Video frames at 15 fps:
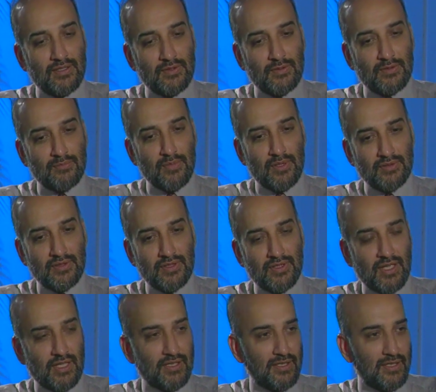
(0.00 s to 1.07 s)
sort of modern
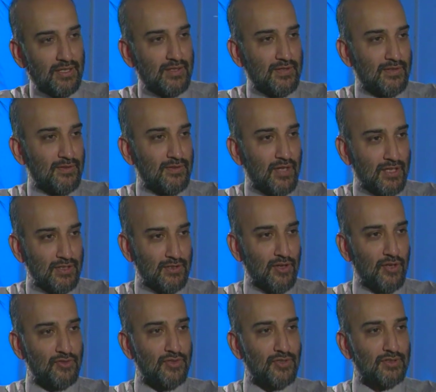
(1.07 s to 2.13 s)
techniques and
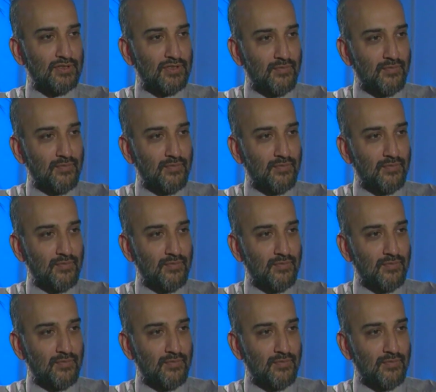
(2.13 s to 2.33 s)
technological